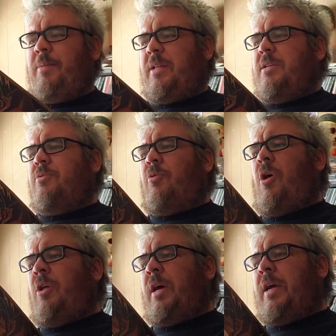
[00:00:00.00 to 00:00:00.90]
Like these were
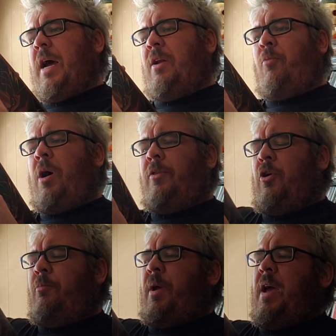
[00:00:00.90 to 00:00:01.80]
all like kind of
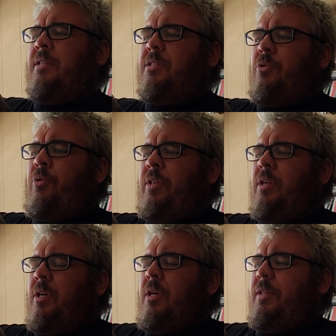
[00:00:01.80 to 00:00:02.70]
well-known bands doing
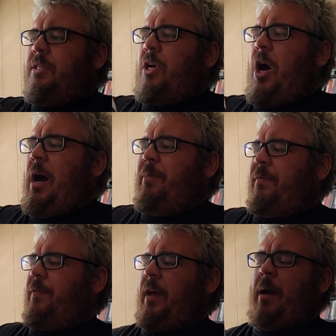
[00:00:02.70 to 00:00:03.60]
this comp of,
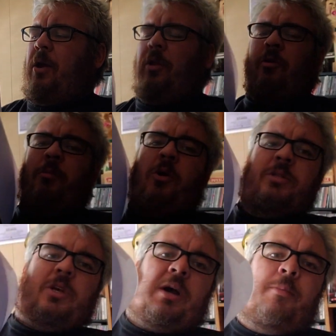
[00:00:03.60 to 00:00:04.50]
like, I know the
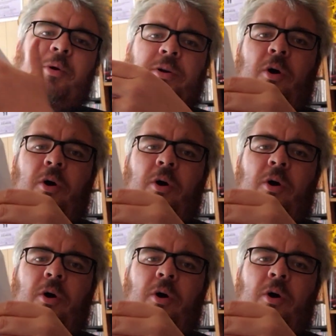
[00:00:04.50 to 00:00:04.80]
Ramones song I Burned a